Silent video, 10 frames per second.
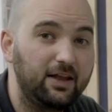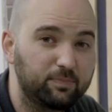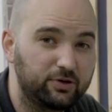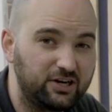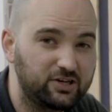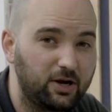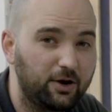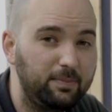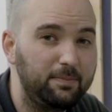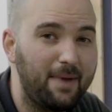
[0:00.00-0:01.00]
is potentially
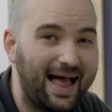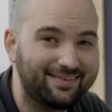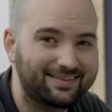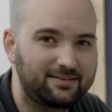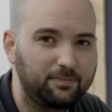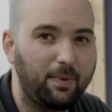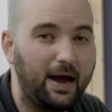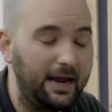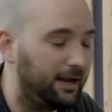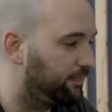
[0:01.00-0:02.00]
going to be masked
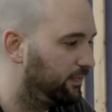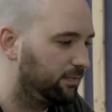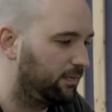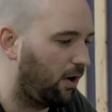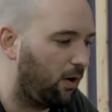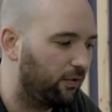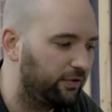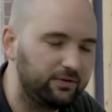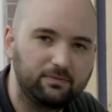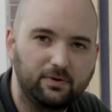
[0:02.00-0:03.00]
by all
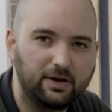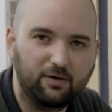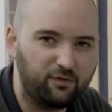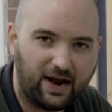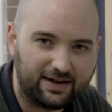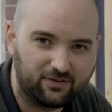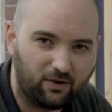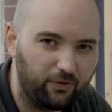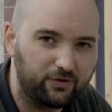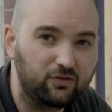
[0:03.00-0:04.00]
the effects,
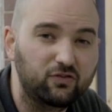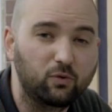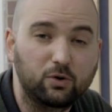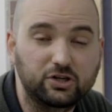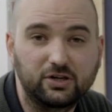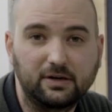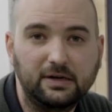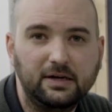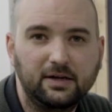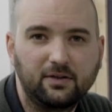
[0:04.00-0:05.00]
all the distortion
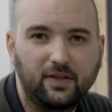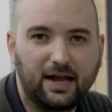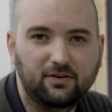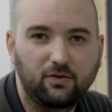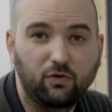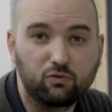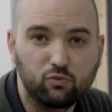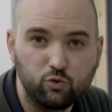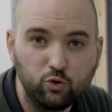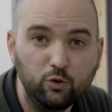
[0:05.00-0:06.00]
that the
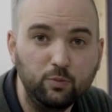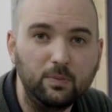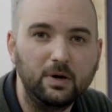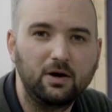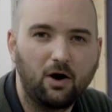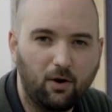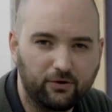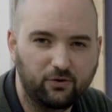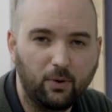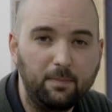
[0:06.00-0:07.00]
room
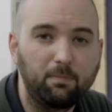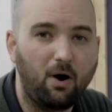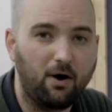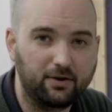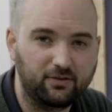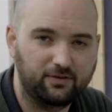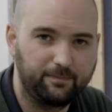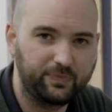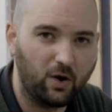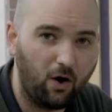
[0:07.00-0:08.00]
also imparts
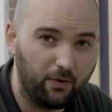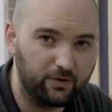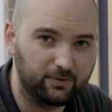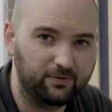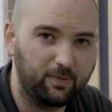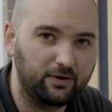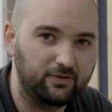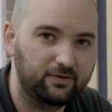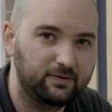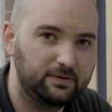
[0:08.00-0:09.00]
on the
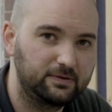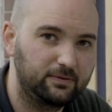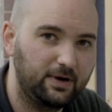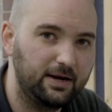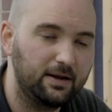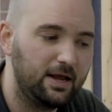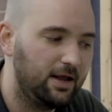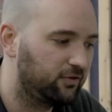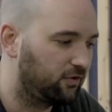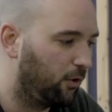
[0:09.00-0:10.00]
response, right?
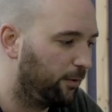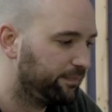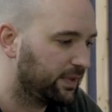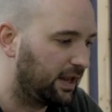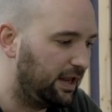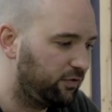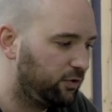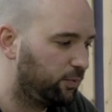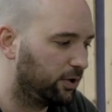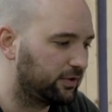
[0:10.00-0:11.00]
So
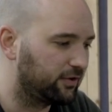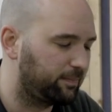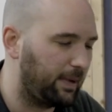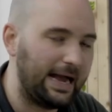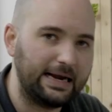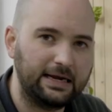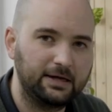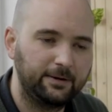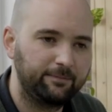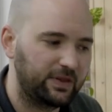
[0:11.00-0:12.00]
if you put this back,
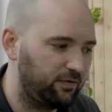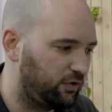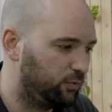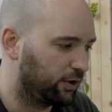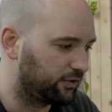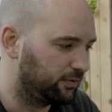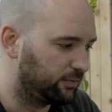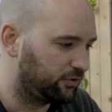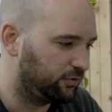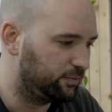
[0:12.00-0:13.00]
if you were
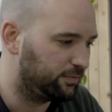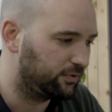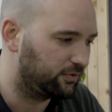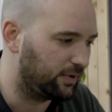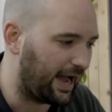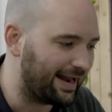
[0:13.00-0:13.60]
to